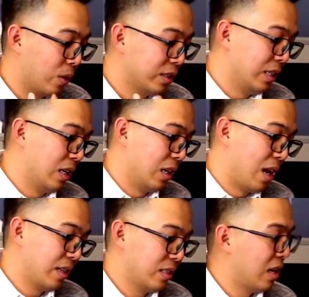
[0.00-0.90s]
What's the
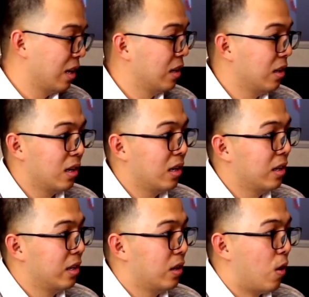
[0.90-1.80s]
lifestyle look
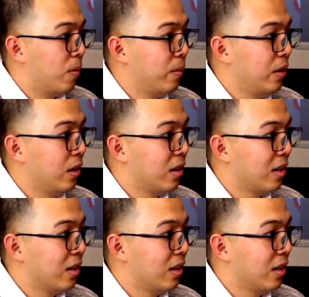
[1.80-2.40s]
like in the army?